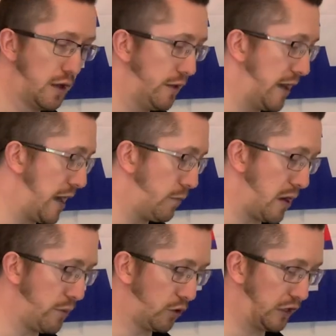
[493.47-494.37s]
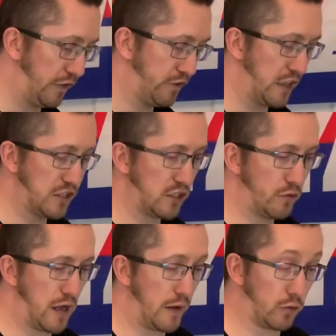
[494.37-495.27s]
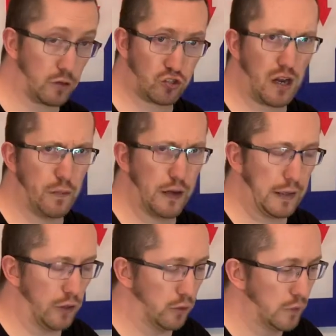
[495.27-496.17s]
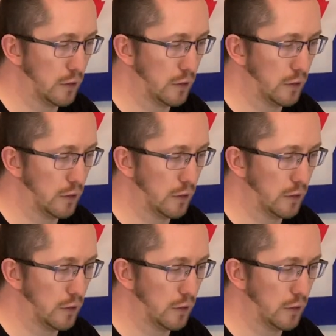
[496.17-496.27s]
Now my body for this arrived, I'm trying to pick it up,